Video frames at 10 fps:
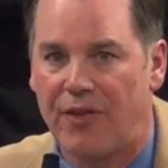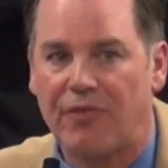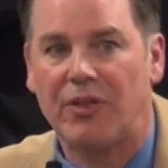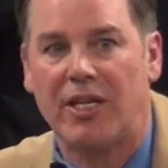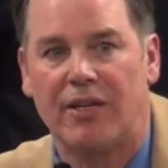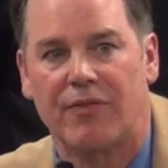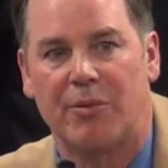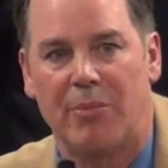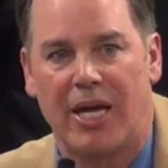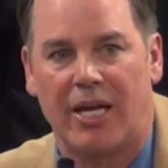50 of
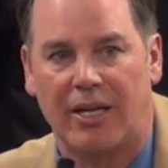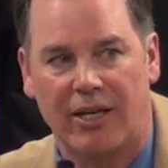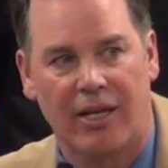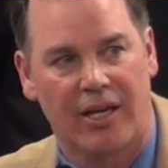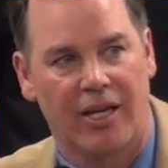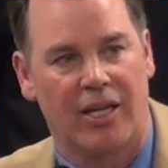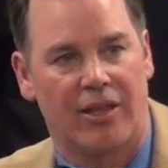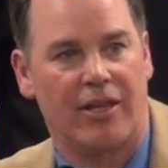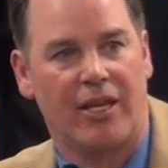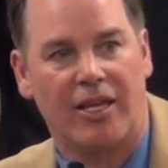the men,
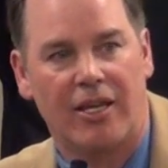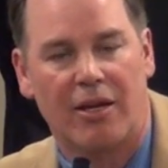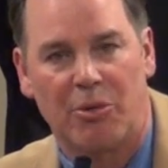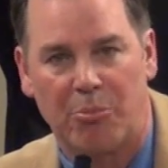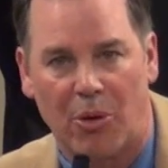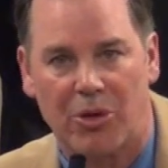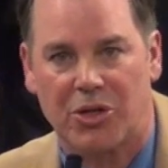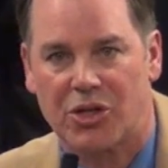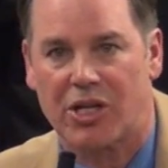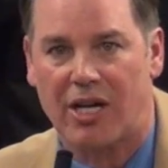the
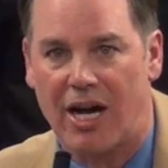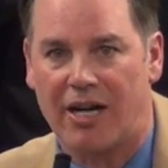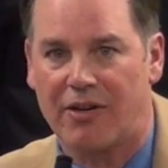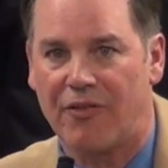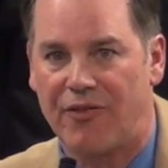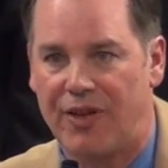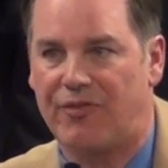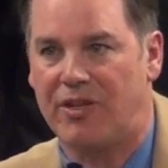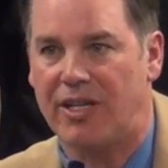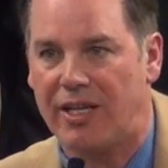Port Chicago
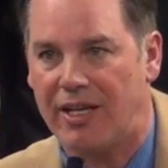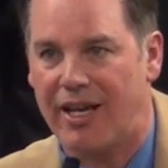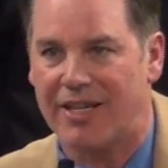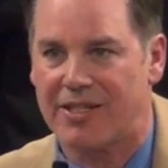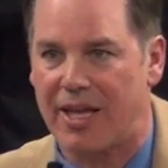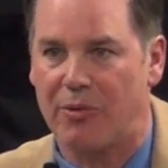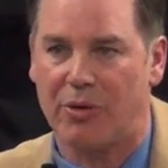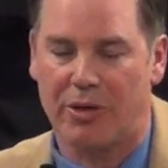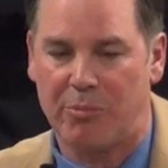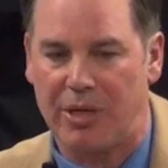50, as they
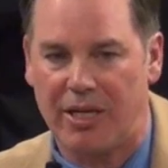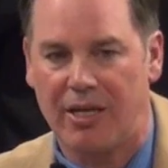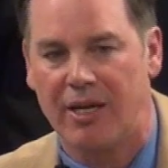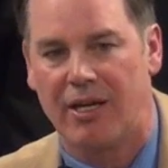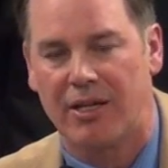would be